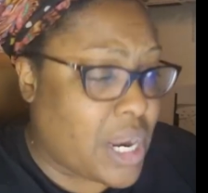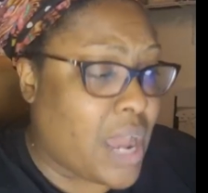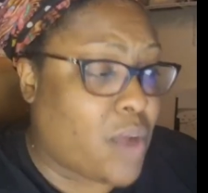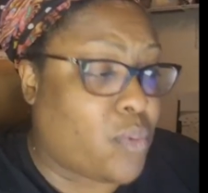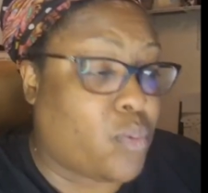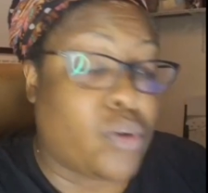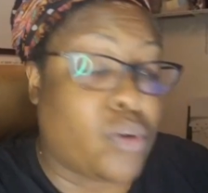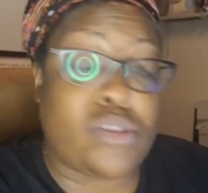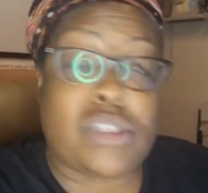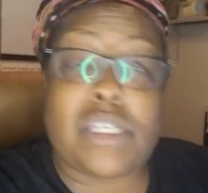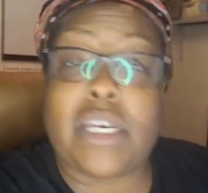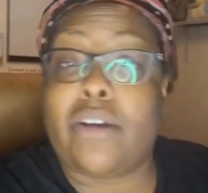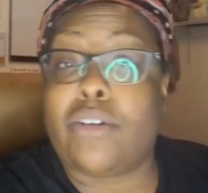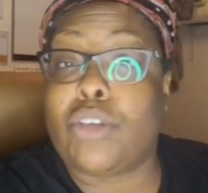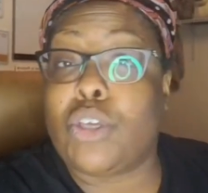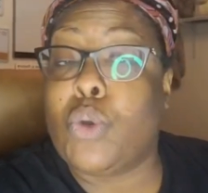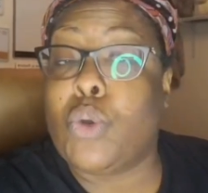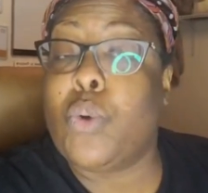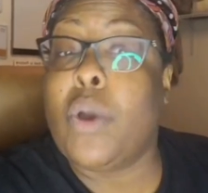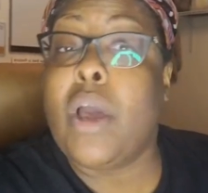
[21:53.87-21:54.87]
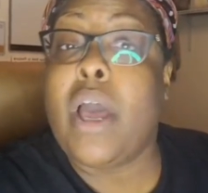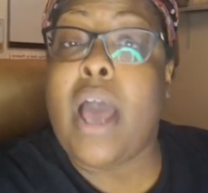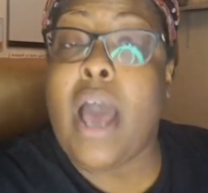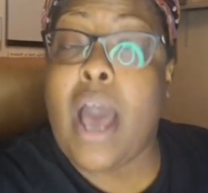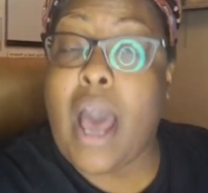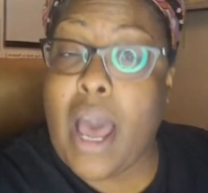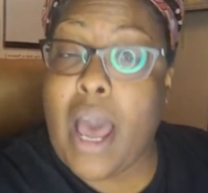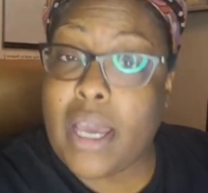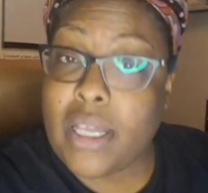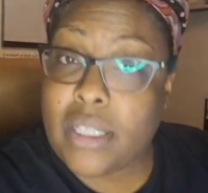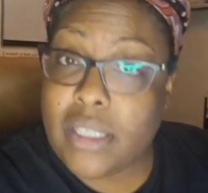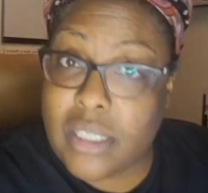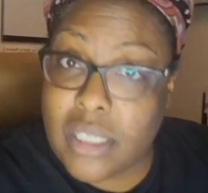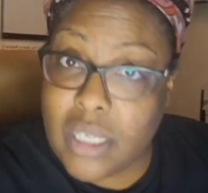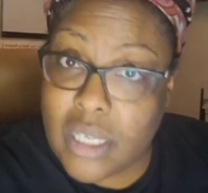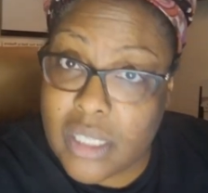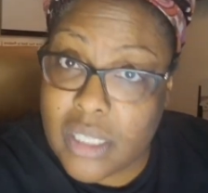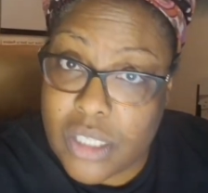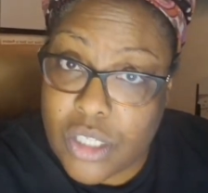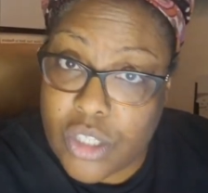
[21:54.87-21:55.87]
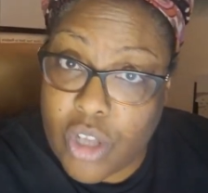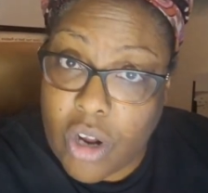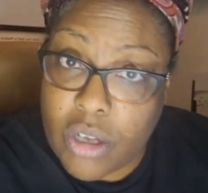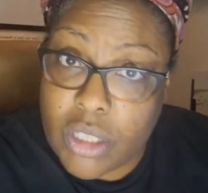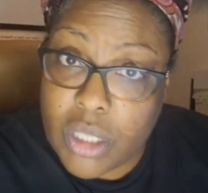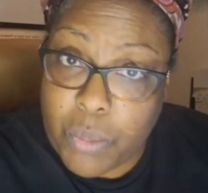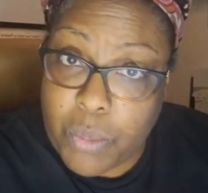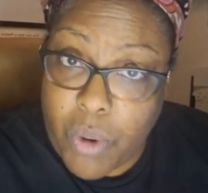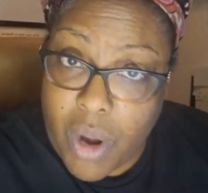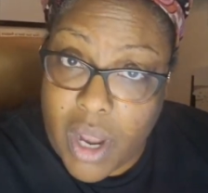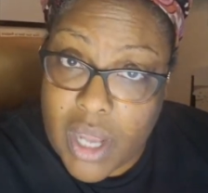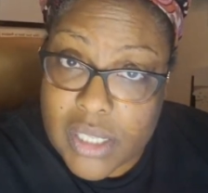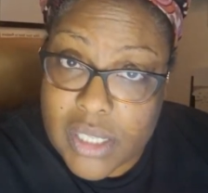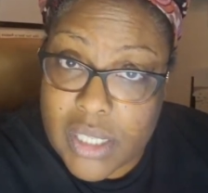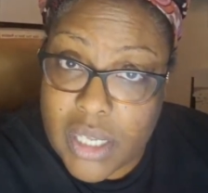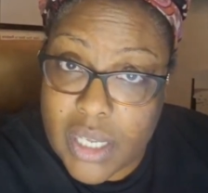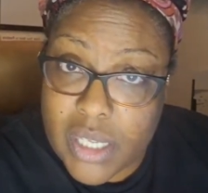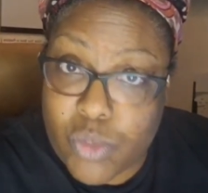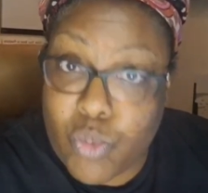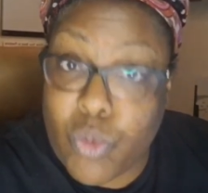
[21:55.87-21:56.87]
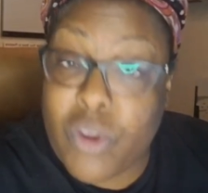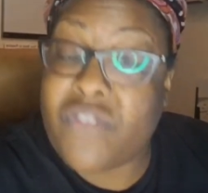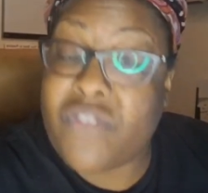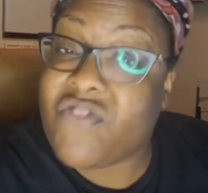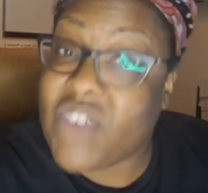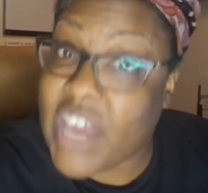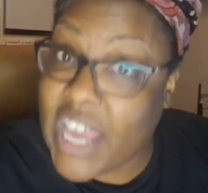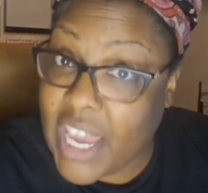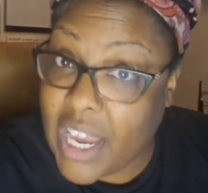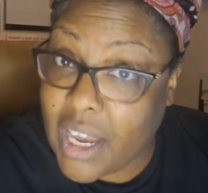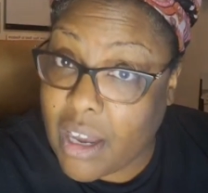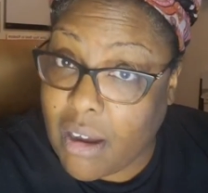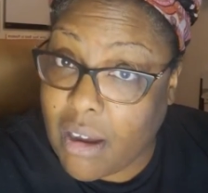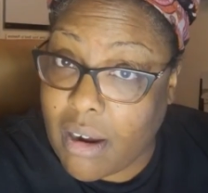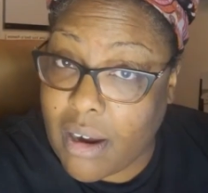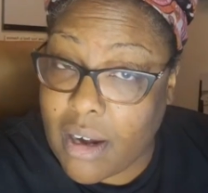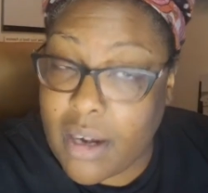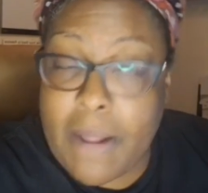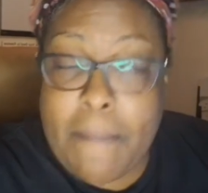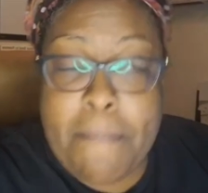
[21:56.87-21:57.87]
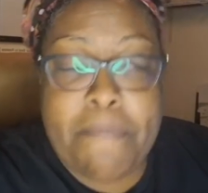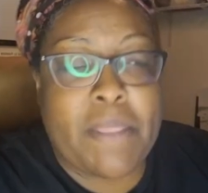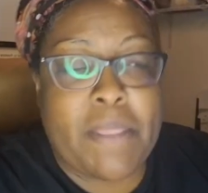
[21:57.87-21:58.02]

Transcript: I will tell you, I did start the process with Vanguard.